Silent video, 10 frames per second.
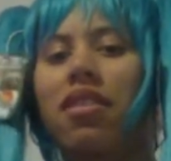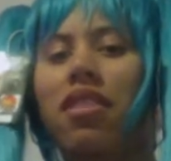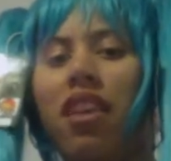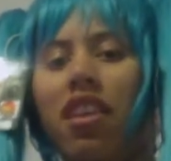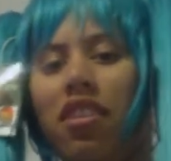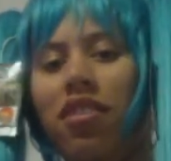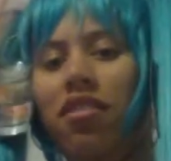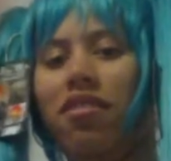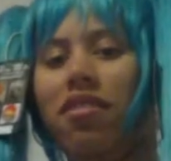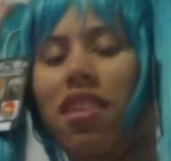And
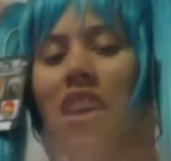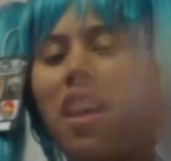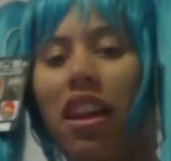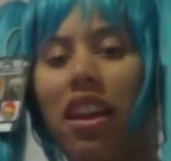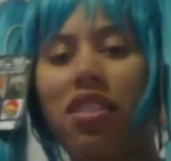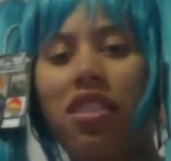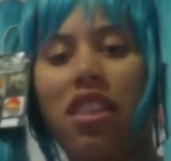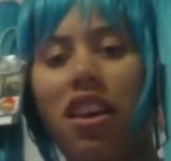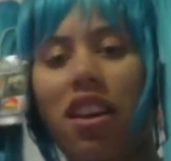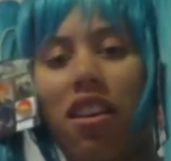I like
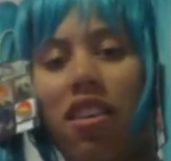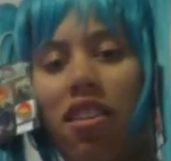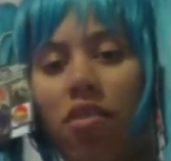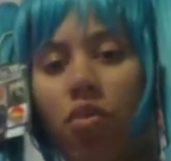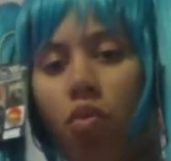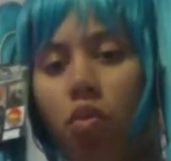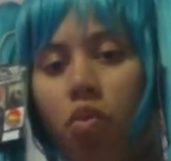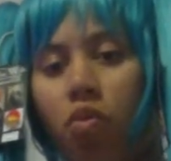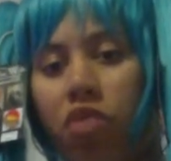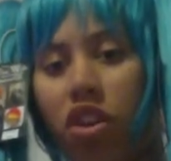the
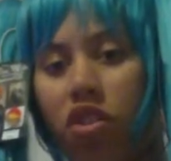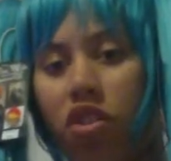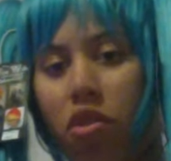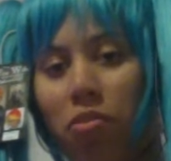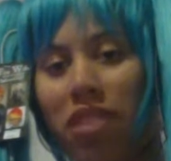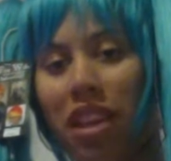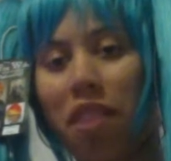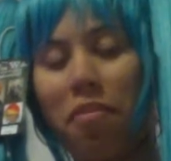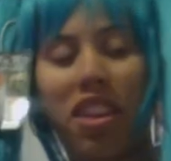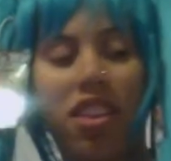combs that
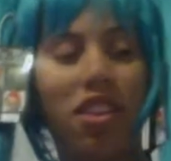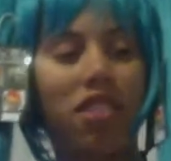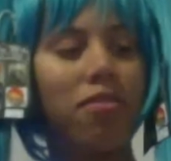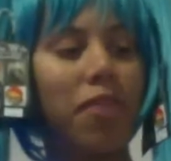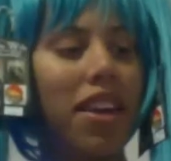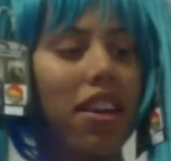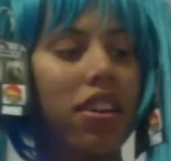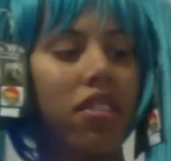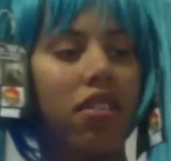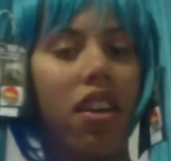come in this
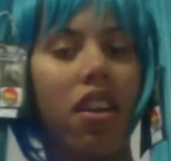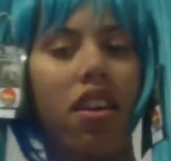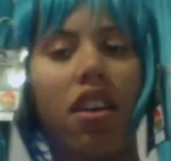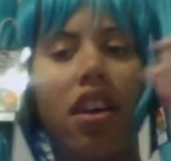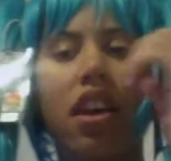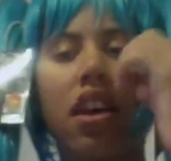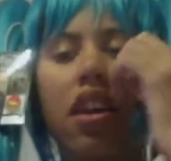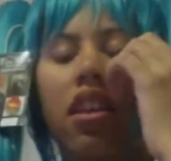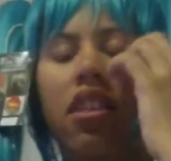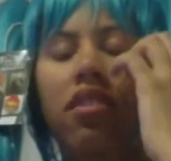because
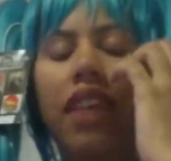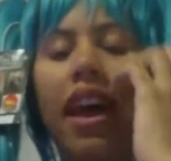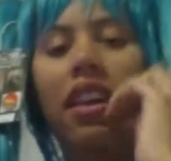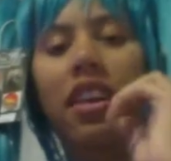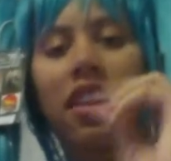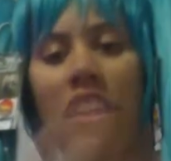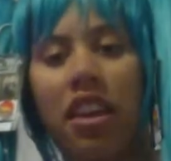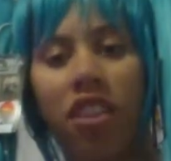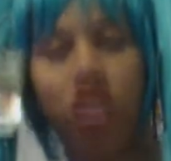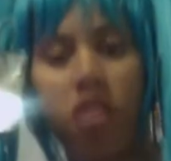sadly the
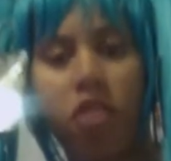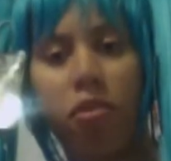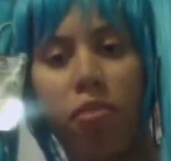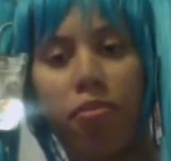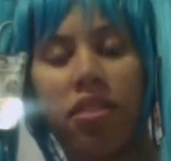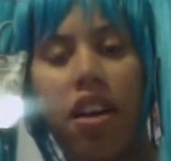other combs